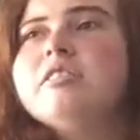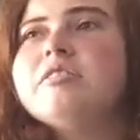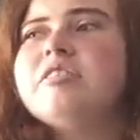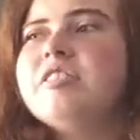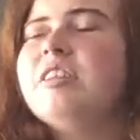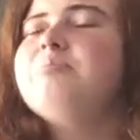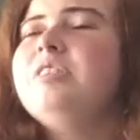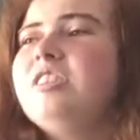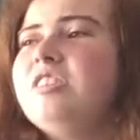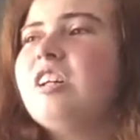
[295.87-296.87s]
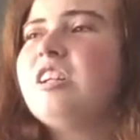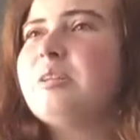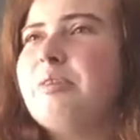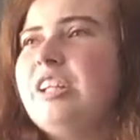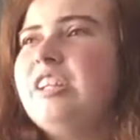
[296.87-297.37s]
well, no, I'm not an
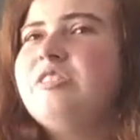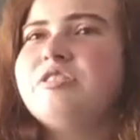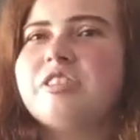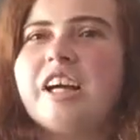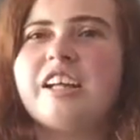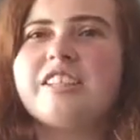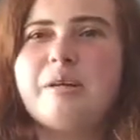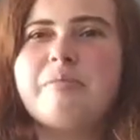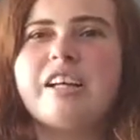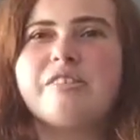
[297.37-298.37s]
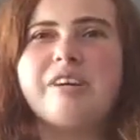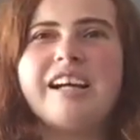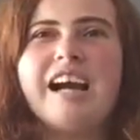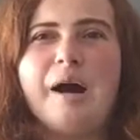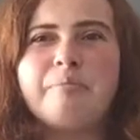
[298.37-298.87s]
argumentative drunk. Actually, I'm like
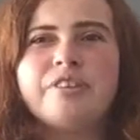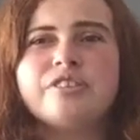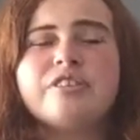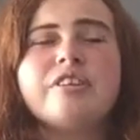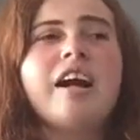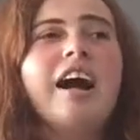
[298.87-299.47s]
quite a happy drunk.